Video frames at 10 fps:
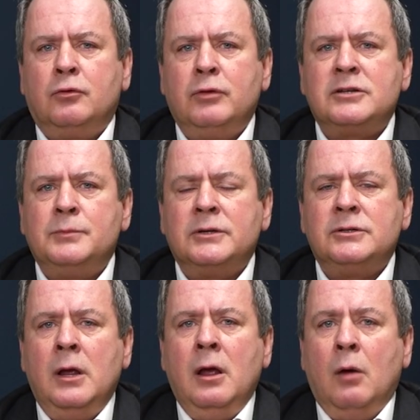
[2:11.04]
Christmas.
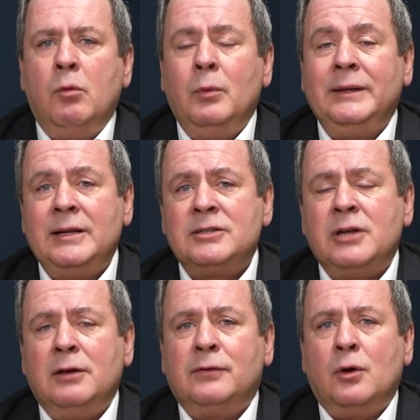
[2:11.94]
And what we did
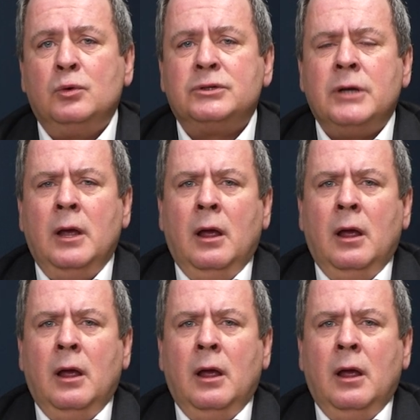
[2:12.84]
see, of course,